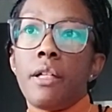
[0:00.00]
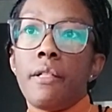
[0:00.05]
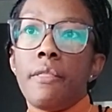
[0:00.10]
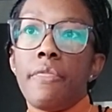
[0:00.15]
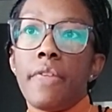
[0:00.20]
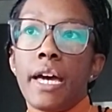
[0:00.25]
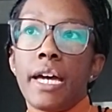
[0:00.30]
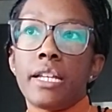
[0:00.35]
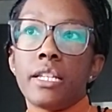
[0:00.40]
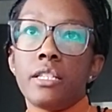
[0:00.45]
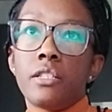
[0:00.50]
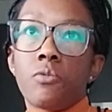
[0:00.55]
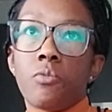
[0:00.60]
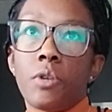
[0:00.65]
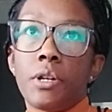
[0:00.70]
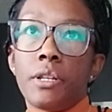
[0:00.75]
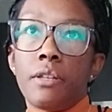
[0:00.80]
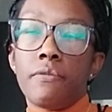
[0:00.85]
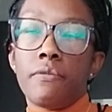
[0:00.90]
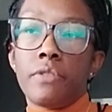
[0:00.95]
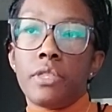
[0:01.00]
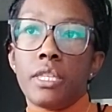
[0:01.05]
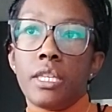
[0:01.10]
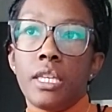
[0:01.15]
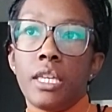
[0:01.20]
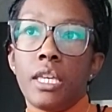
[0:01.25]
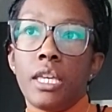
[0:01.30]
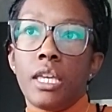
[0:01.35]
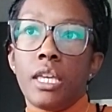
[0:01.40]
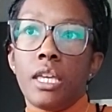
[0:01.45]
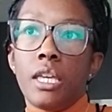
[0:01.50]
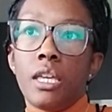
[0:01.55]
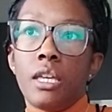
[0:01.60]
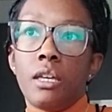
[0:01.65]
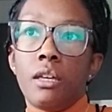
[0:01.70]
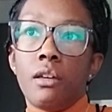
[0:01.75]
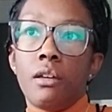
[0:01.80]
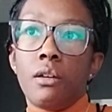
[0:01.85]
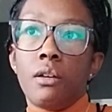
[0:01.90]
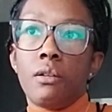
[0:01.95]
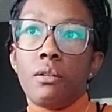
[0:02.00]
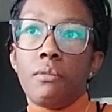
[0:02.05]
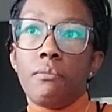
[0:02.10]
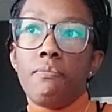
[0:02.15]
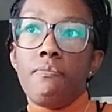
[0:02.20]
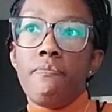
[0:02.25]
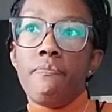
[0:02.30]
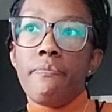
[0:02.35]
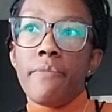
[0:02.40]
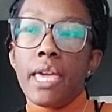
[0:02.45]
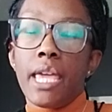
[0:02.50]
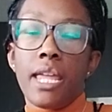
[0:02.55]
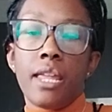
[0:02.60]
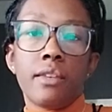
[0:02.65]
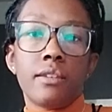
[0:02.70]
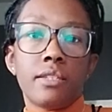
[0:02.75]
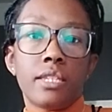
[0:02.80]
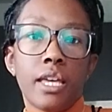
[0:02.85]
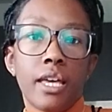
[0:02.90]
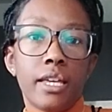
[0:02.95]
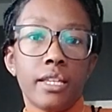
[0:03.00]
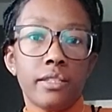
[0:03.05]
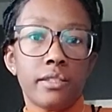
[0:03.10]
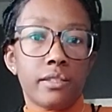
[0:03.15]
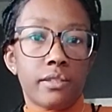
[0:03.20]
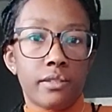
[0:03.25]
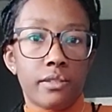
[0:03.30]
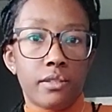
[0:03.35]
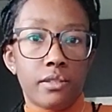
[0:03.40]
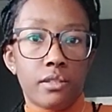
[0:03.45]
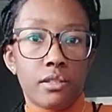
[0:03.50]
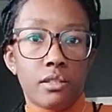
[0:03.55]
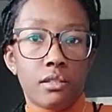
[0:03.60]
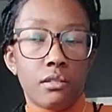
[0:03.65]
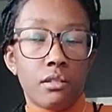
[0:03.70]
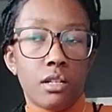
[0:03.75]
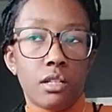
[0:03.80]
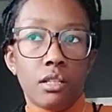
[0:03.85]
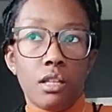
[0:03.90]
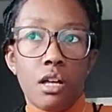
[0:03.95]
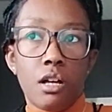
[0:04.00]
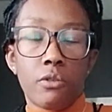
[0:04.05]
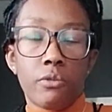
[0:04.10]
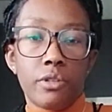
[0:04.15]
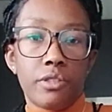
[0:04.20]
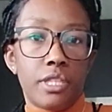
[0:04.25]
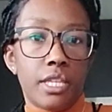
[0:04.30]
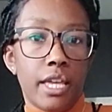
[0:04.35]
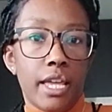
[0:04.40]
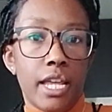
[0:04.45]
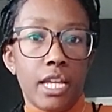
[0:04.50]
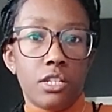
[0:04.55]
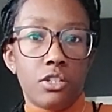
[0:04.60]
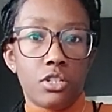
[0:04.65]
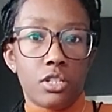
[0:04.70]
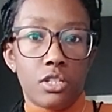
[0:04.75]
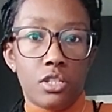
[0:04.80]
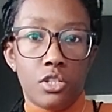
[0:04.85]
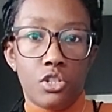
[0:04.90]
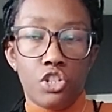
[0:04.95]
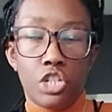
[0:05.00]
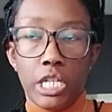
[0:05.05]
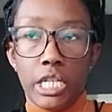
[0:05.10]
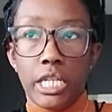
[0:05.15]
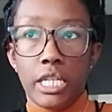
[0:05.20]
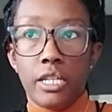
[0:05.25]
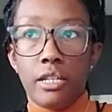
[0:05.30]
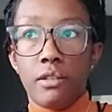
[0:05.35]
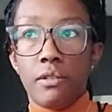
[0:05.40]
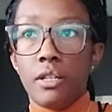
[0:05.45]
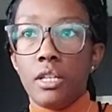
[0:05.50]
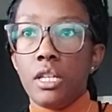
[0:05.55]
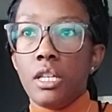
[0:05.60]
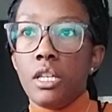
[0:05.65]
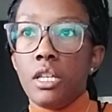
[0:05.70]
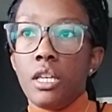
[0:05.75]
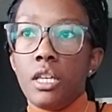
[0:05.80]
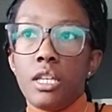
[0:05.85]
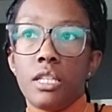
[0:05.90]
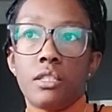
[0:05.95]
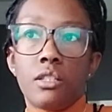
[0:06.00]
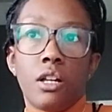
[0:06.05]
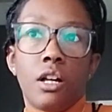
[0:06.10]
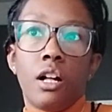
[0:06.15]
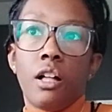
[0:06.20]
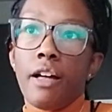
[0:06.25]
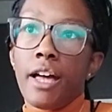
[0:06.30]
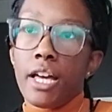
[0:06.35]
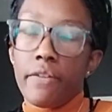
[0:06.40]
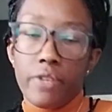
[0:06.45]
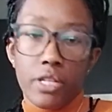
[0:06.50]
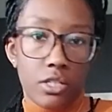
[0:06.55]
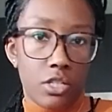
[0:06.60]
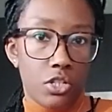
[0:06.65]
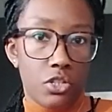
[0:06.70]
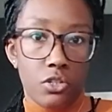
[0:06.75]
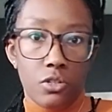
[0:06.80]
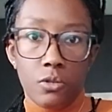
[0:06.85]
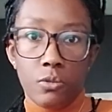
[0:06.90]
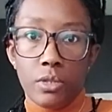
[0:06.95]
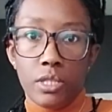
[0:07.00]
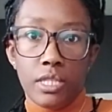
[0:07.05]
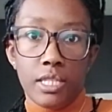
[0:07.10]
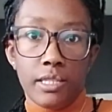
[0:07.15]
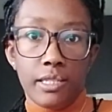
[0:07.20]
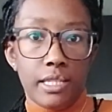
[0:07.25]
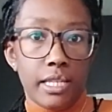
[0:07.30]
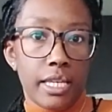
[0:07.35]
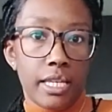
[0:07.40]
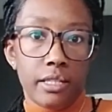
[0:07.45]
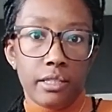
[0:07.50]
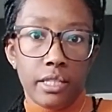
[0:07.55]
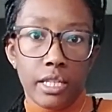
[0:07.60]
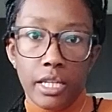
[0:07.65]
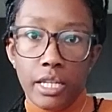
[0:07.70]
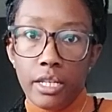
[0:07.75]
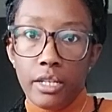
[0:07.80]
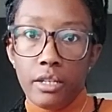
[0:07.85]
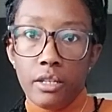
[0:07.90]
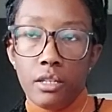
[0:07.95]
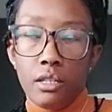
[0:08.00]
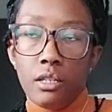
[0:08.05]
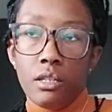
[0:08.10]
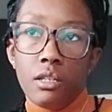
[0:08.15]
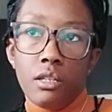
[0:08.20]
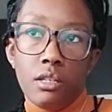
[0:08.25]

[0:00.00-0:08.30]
That is one of the main tests along with the HSG. It's all having to do with the saline